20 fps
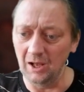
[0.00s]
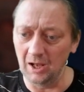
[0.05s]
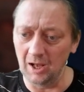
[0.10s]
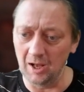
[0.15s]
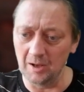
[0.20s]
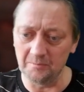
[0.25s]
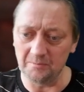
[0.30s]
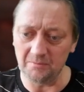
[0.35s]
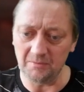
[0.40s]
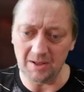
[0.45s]

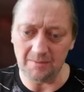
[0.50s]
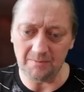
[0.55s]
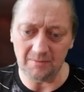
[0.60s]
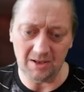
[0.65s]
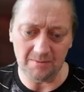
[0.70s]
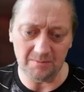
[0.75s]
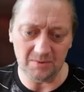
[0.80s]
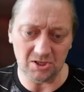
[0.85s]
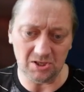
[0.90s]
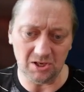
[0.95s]

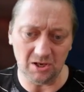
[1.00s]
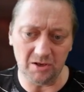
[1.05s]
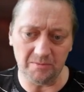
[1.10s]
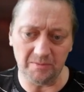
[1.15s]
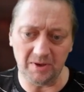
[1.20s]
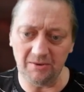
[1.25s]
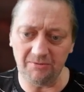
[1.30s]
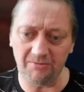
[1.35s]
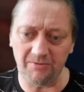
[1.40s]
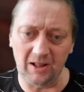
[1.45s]
Let me show
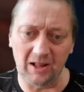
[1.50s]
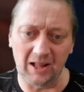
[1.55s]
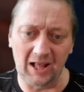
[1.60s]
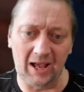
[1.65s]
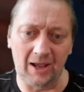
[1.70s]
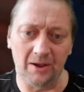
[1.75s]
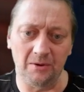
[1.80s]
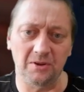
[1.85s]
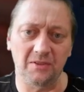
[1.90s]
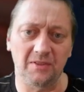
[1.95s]
you my
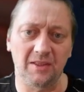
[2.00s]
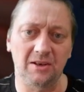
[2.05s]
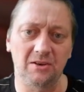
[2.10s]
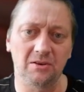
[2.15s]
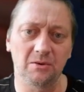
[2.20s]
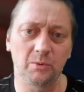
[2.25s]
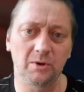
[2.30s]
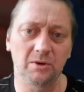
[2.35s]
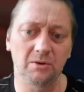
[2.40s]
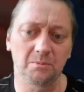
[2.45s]
Fellhound, and
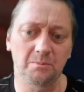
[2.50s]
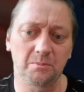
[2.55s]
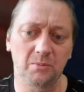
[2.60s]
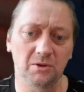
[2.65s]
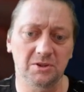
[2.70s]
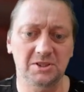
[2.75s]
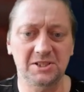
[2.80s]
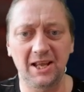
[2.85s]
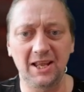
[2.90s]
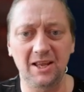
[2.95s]
then
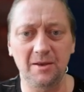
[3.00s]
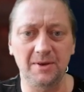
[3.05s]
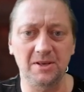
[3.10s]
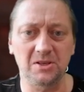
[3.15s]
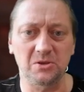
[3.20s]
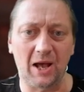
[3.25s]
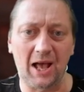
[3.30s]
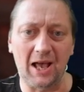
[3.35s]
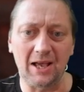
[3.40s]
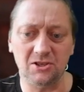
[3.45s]
we'll take
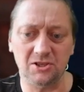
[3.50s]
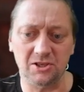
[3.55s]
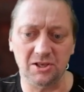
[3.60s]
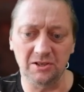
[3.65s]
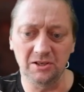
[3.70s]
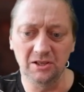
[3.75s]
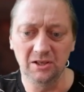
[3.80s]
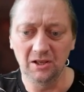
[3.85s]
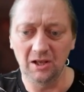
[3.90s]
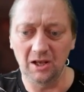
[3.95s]
him into
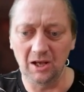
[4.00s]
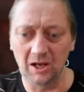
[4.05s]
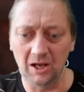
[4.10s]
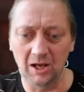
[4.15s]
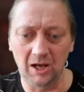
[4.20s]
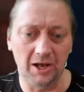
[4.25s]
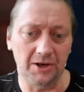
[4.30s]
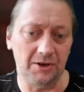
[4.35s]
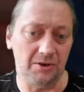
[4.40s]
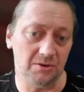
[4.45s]
action,
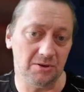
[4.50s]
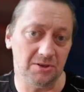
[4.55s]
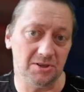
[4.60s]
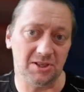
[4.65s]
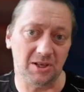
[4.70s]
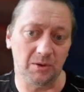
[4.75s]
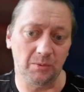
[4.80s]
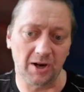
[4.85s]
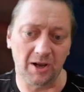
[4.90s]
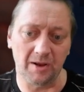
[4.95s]
and you
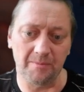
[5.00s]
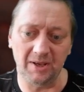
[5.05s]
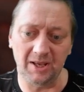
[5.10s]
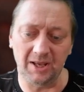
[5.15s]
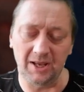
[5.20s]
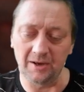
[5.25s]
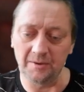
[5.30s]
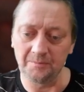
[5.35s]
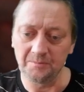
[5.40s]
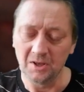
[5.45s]
can see what I
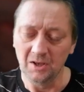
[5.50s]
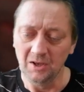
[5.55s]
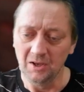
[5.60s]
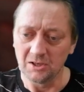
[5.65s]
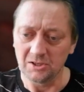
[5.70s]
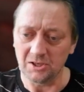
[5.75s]
mean.